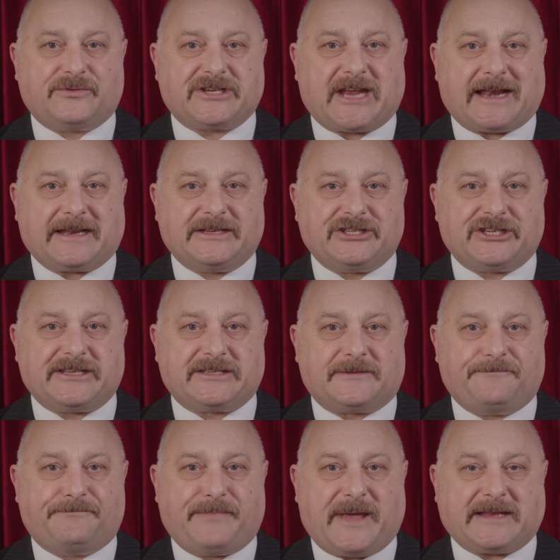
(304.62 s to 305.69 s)
challenges
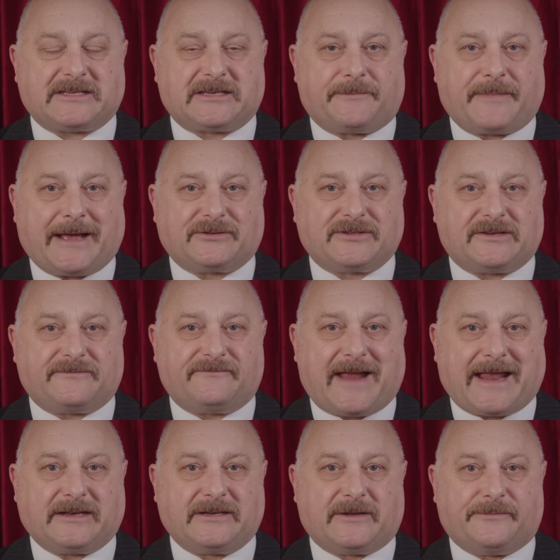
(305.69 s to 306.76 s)
and bets about at
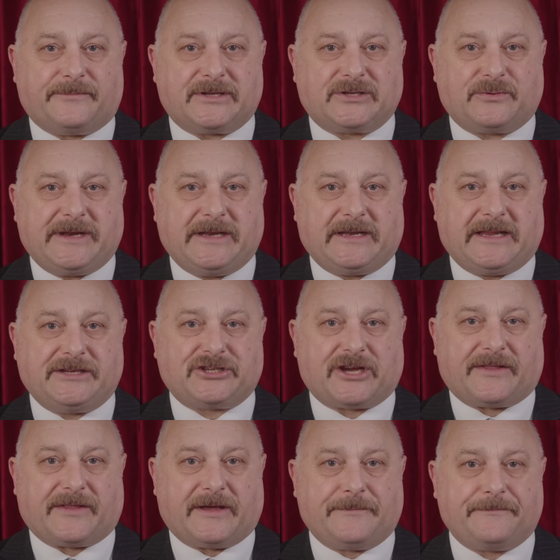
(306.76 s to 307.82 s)
random between each
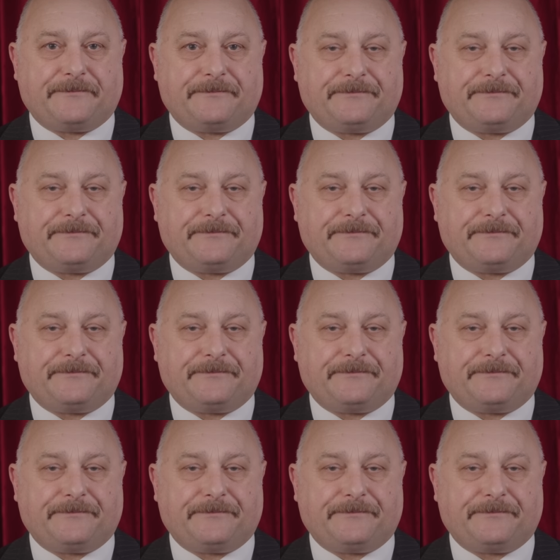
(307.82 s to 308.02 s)
other.